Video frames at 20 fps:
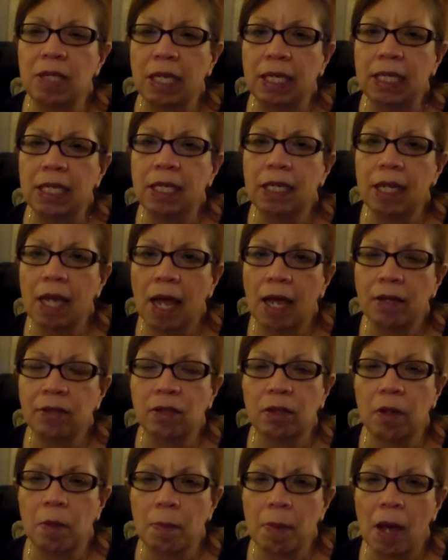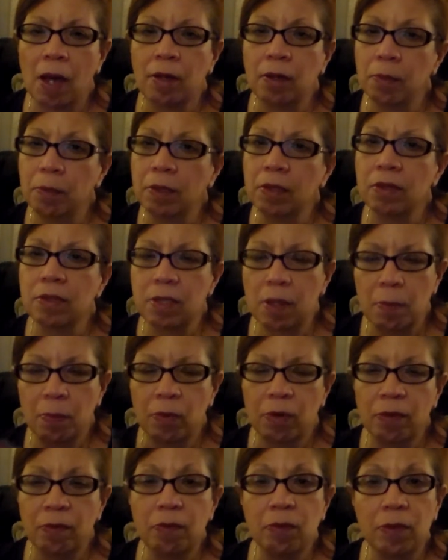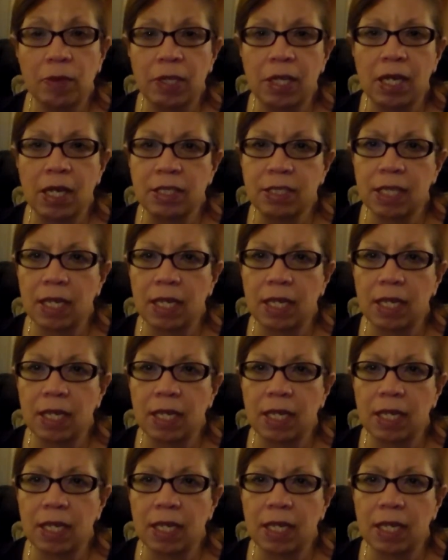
Yankee Candle about it because I bought it for the